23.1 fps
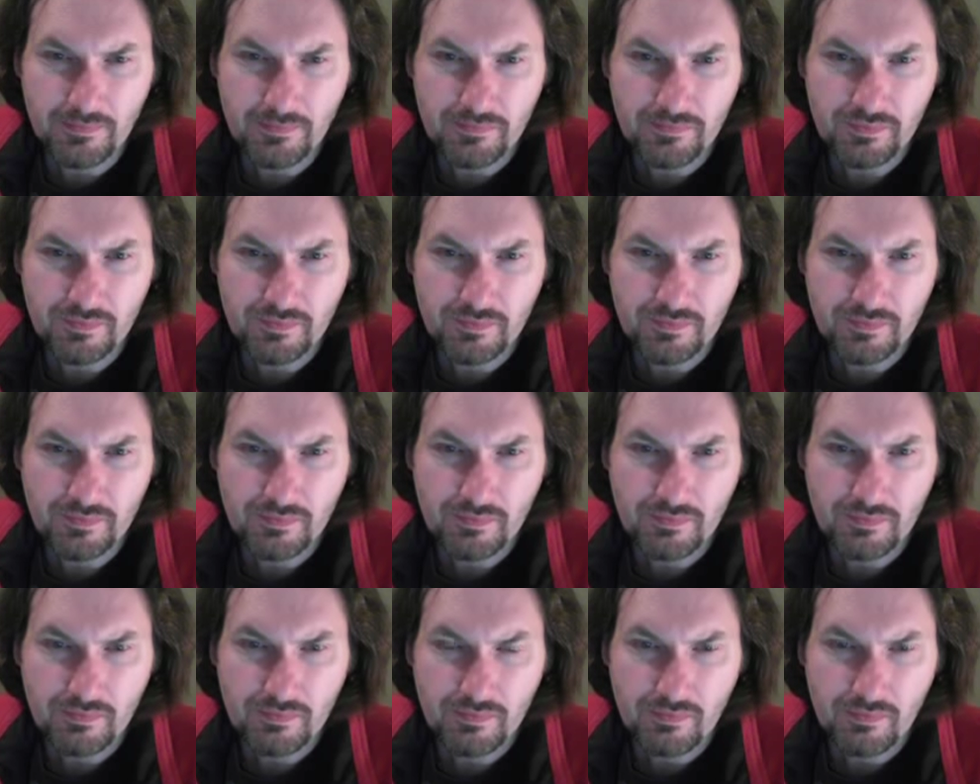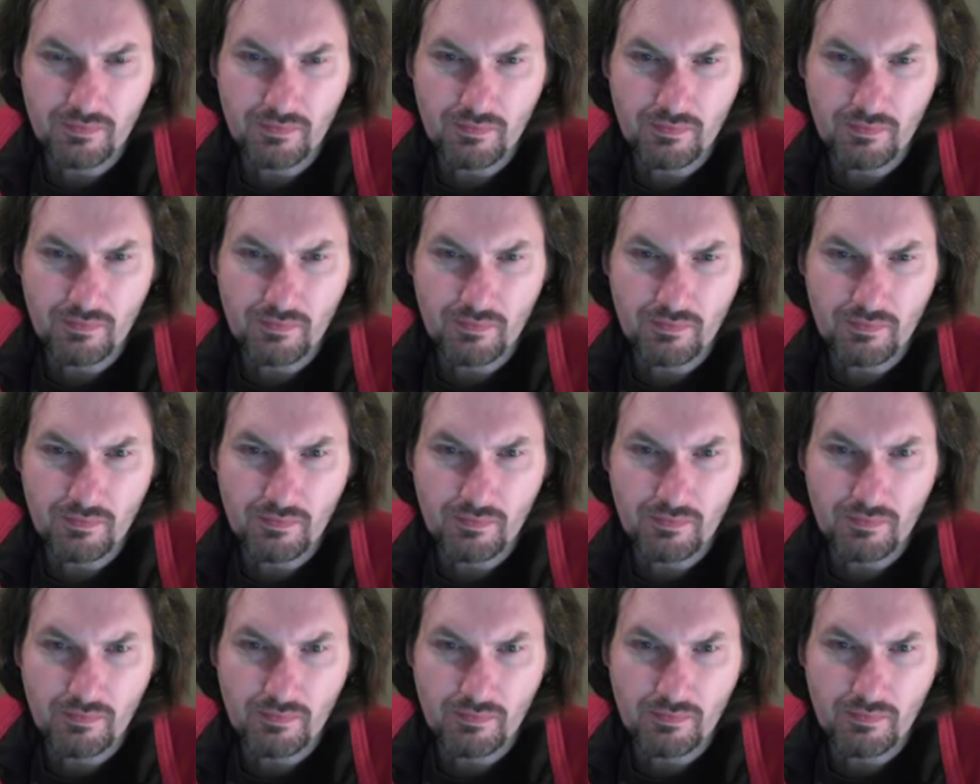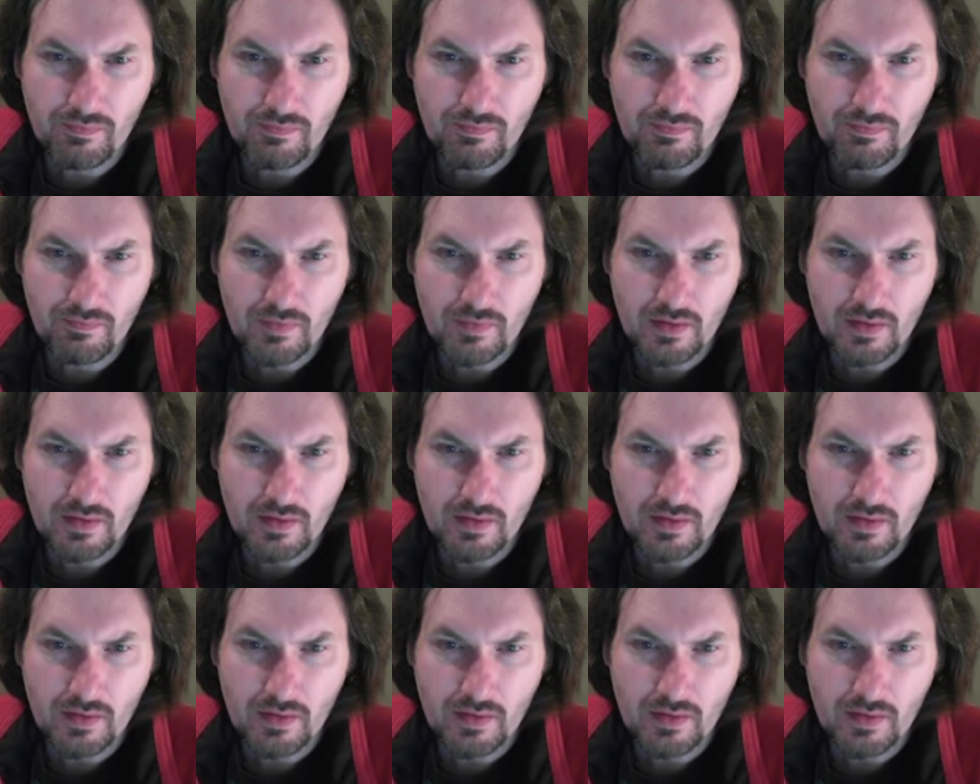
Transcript: Nobody speaks.